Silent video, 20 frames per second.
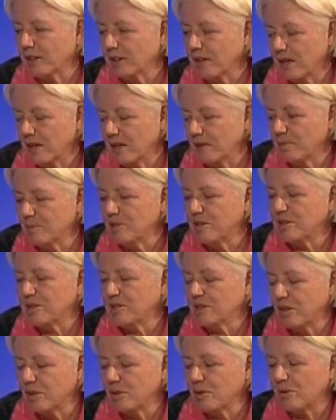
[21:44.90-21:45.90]
clubs,
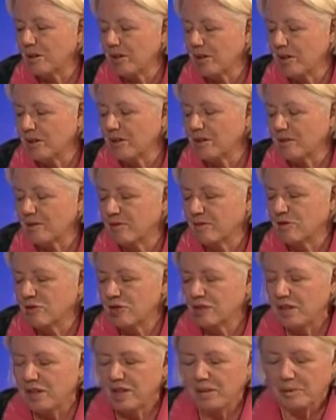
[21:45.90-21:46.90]
so they
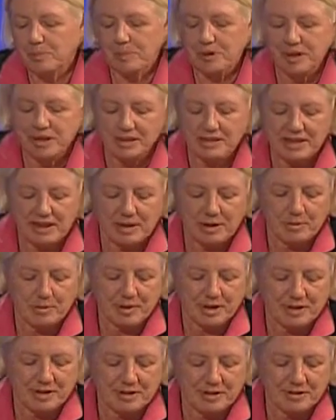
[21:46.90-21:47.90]
should not be scoutmasters. One